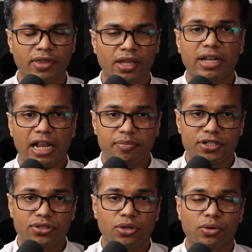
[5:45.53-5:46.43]
It will help
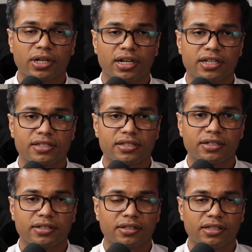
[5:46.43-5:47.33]
us to localize
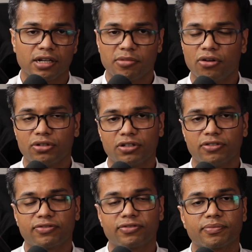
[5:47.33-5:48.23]
the amount
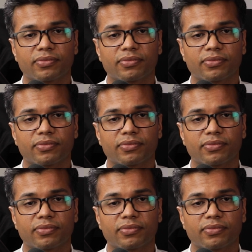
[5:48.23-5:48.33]
of